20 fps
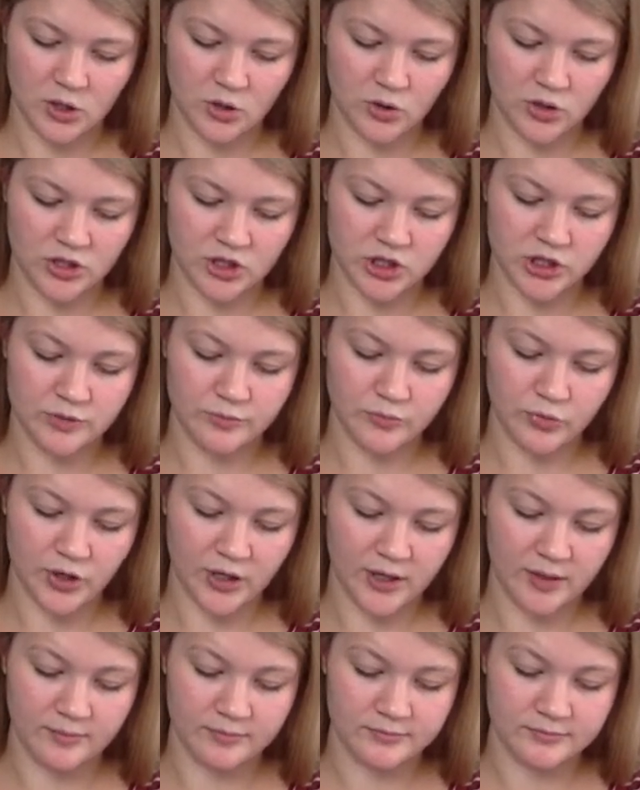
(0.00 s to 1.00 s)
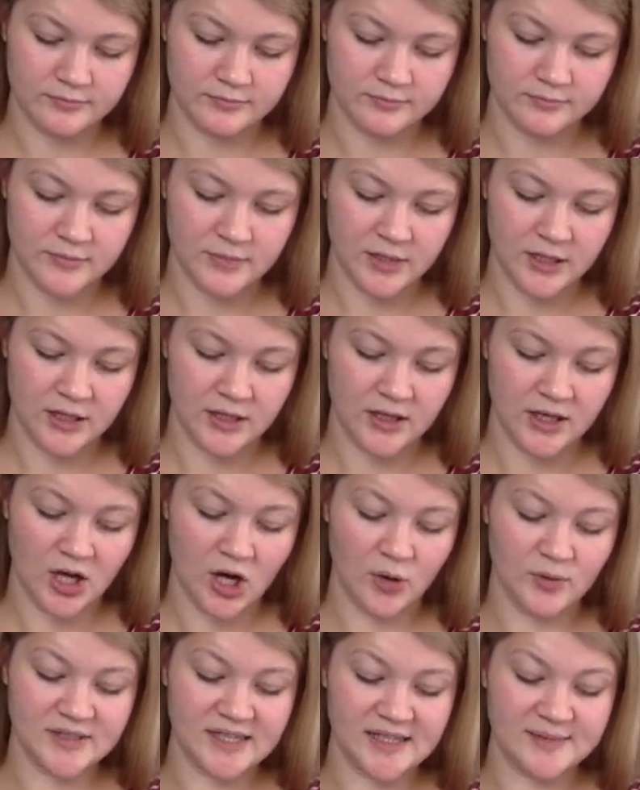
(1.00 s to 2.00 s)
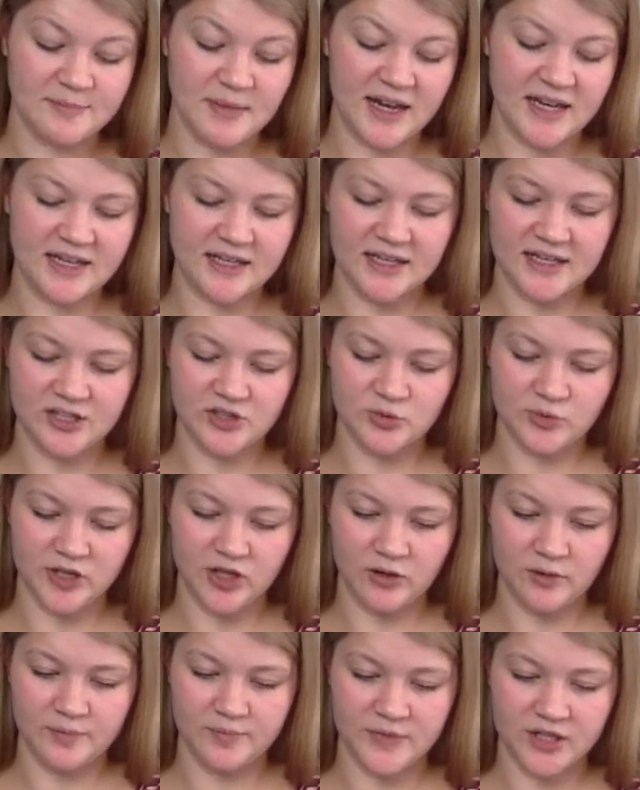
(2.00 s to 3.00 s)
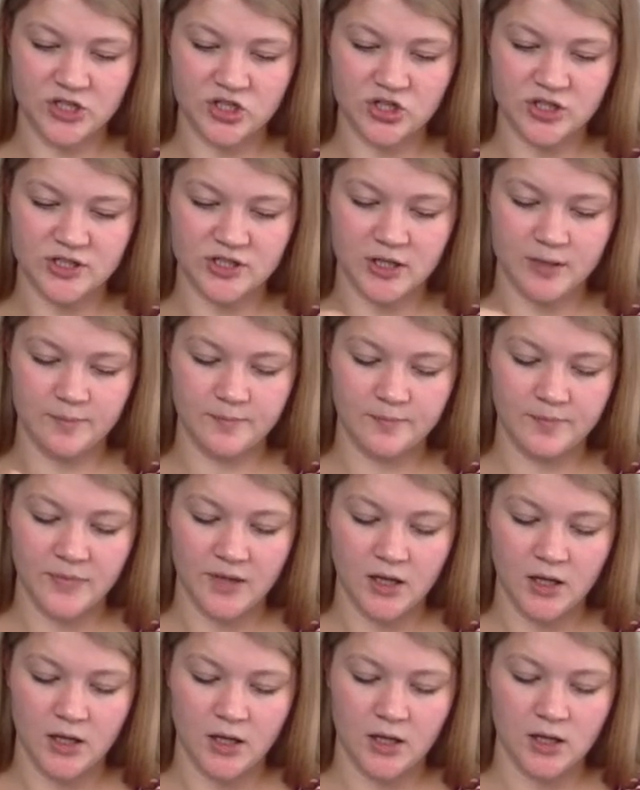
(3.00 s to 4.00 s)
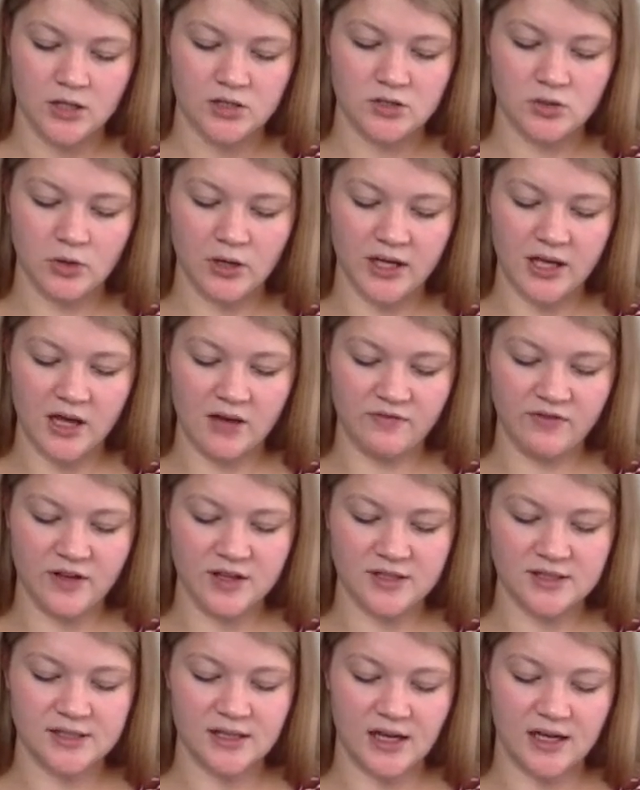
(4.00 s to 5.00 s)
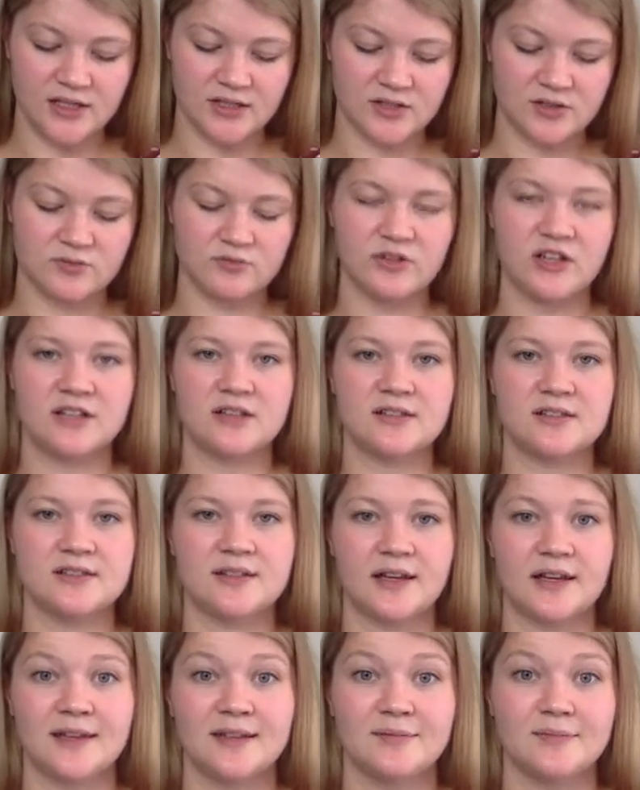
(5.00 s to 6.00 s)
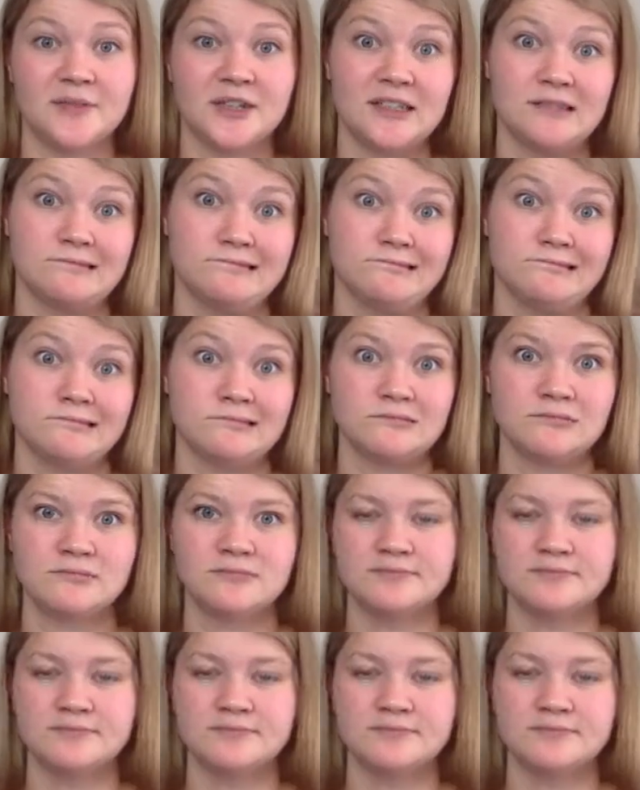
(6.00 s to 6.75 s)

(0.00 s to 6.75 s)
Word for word: Russian brand. Oh, it says made in Israel. Interesting. So I can't find the size right this second, but oh,